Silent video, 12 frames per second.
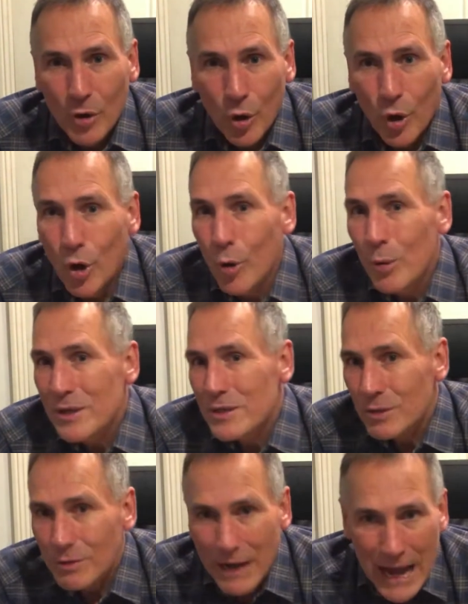or we
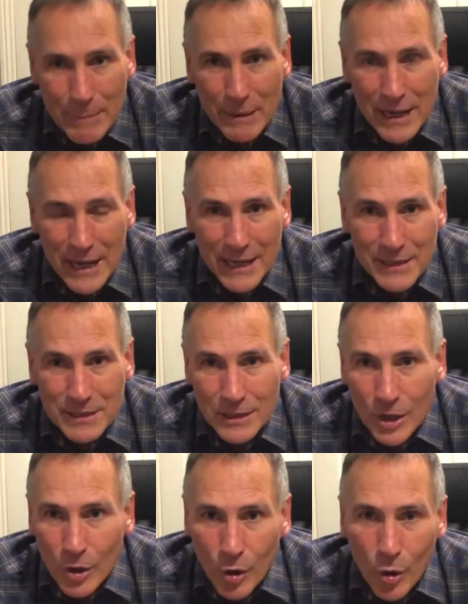saw a hammerhead,
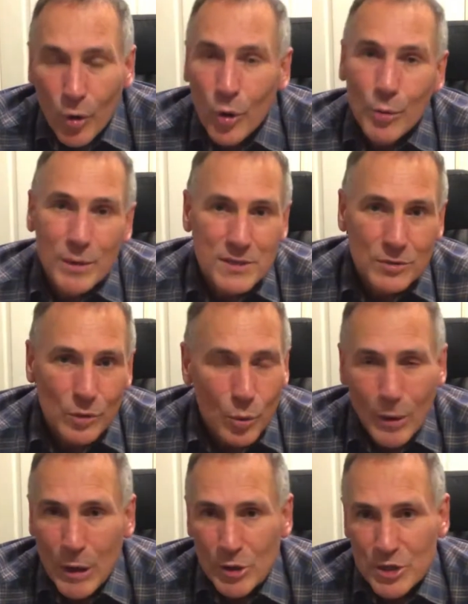or we saw a
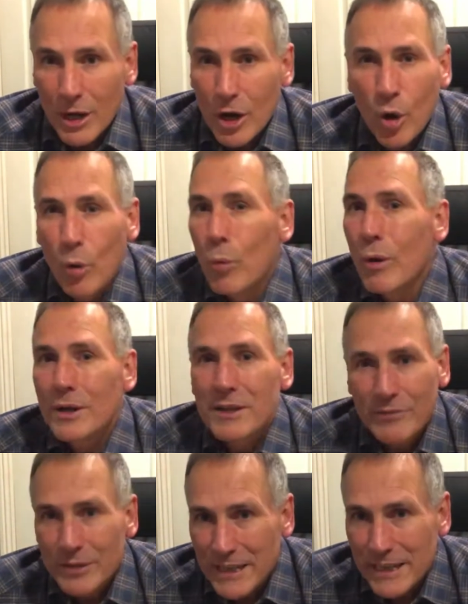whale shark, or
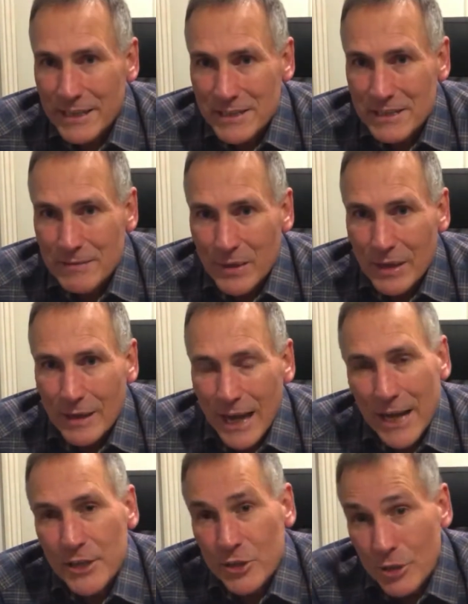whatever it is,
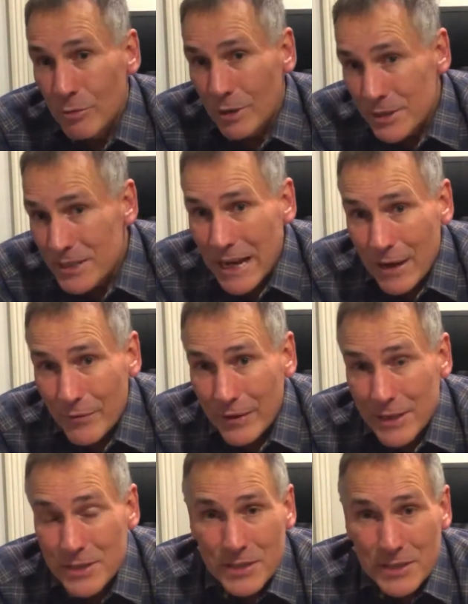and you weren't down
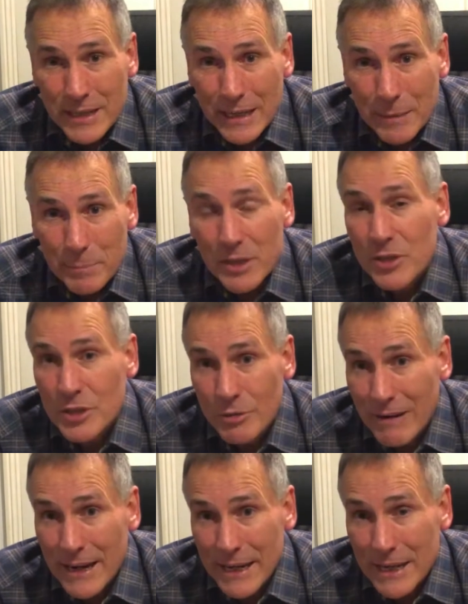there to see it because you
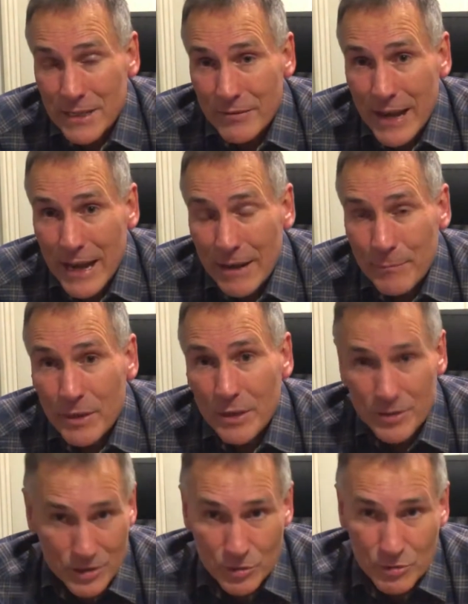ran out of air
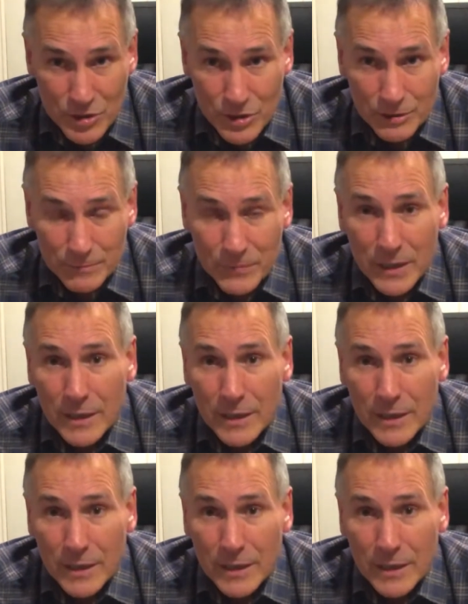too soon.